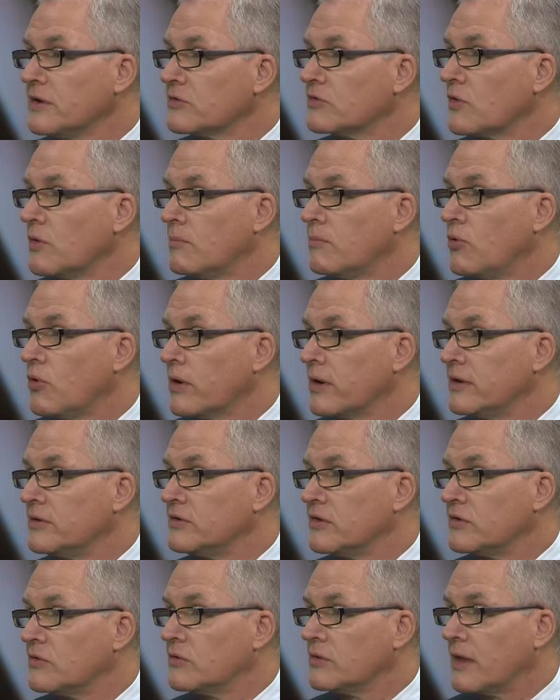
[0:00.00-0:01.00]
it's so important
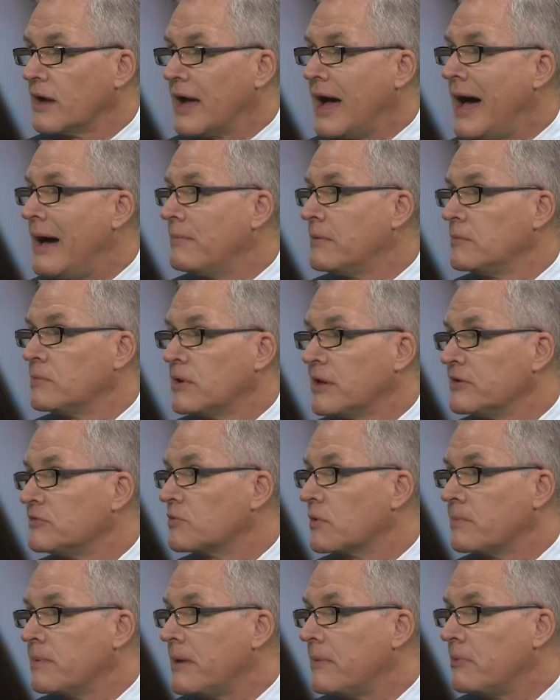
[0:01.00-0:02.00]
is it's the common
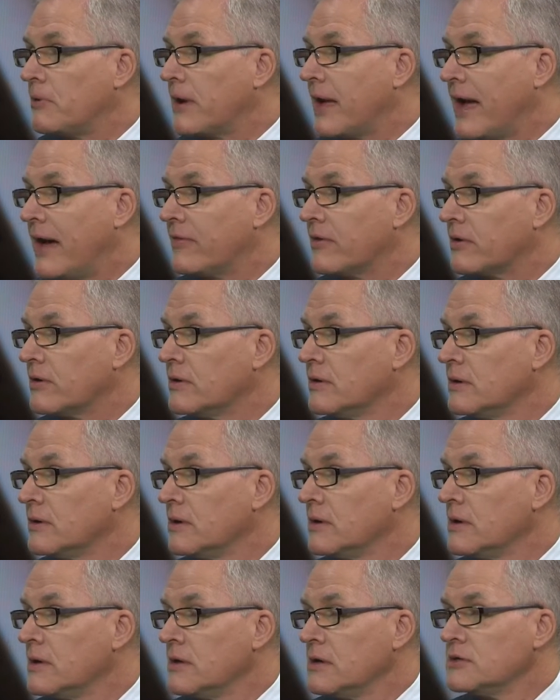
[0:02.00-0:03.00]
place where people gather. Mm-hmm.